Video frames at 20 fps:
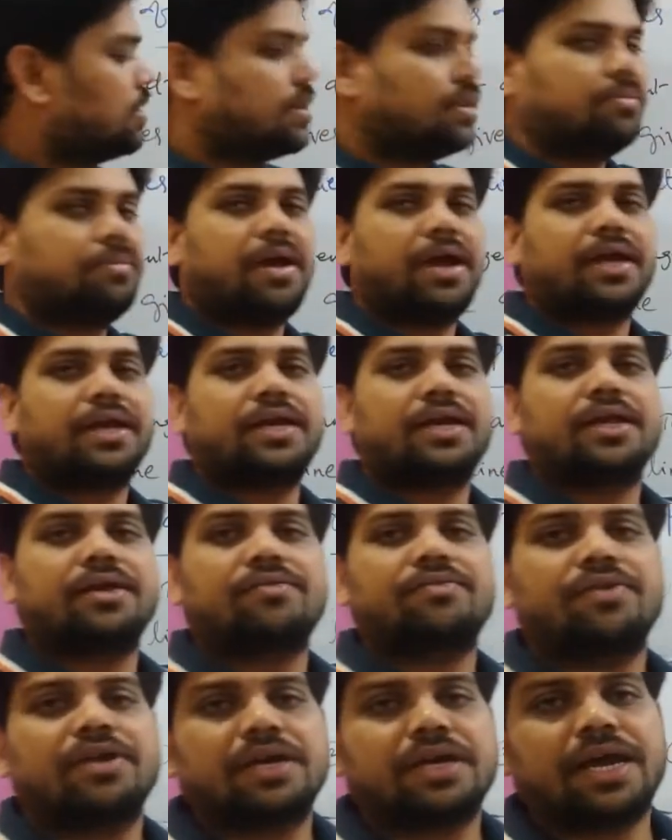the magnetic
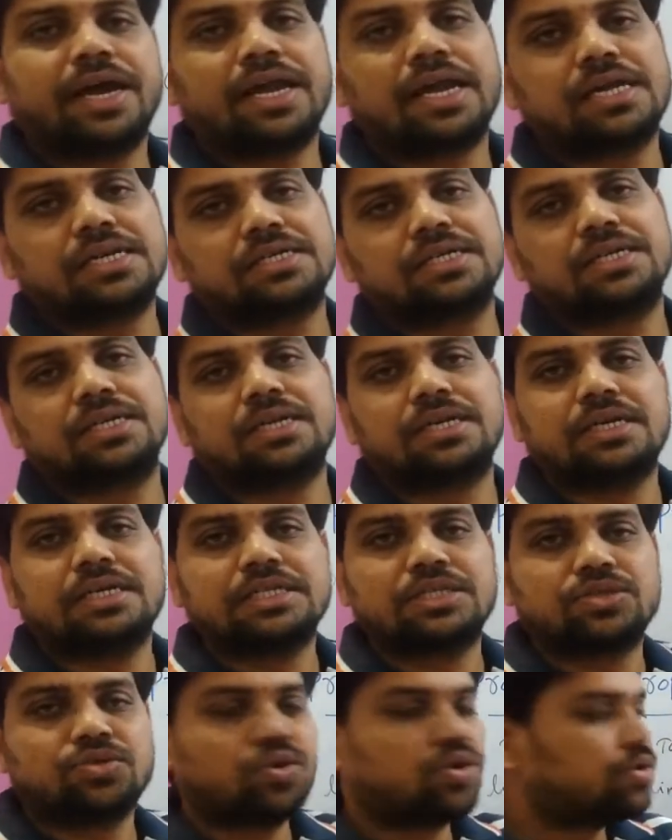field direction
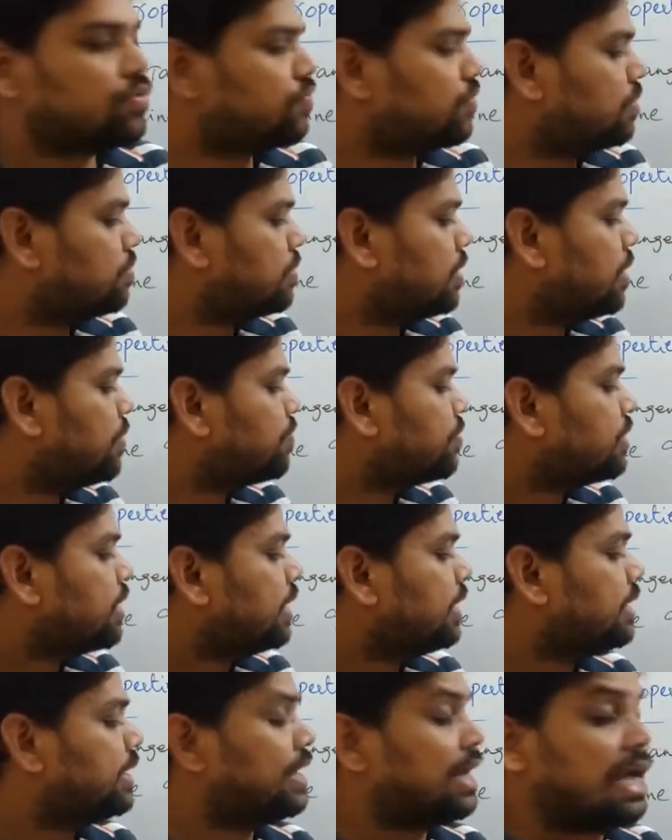is known from the
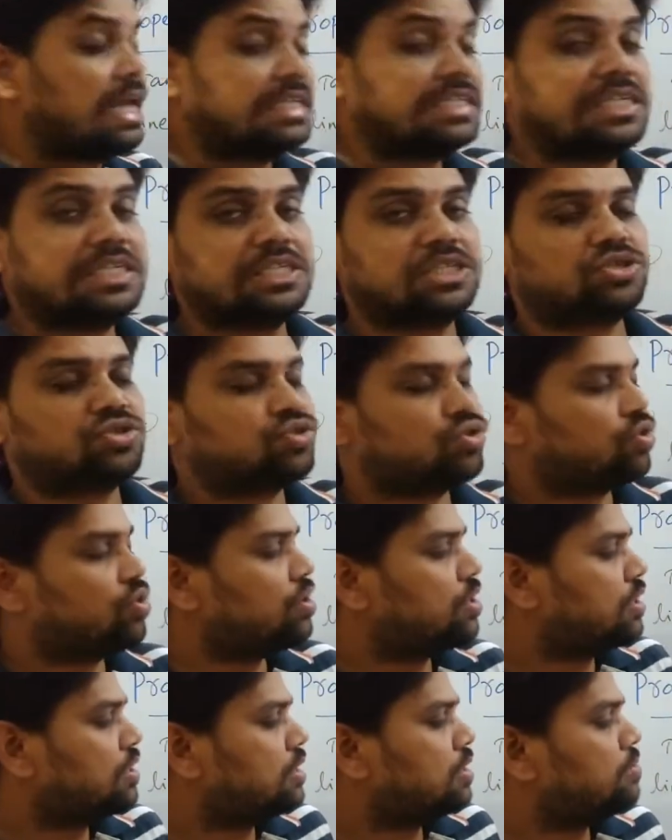tangent drawn
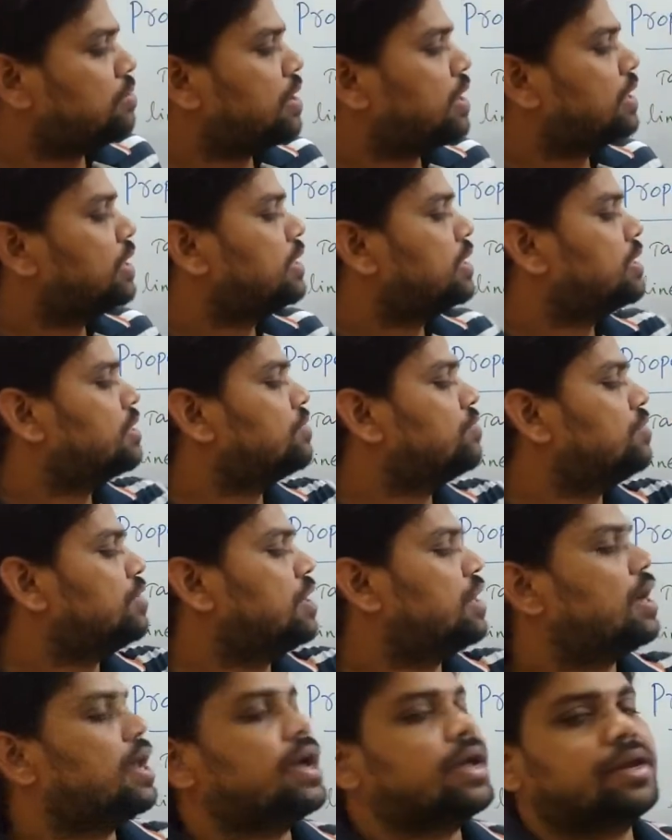on the magnetic
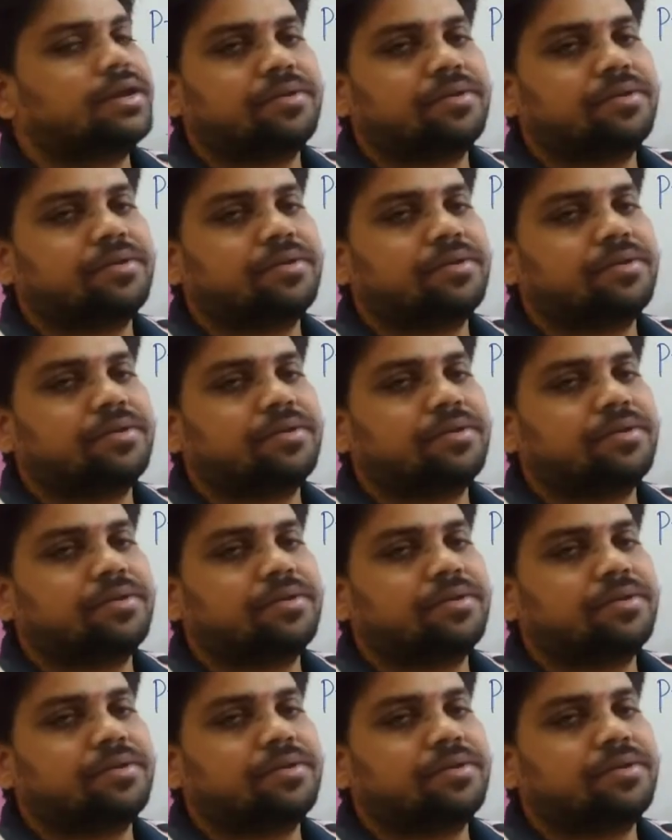field line.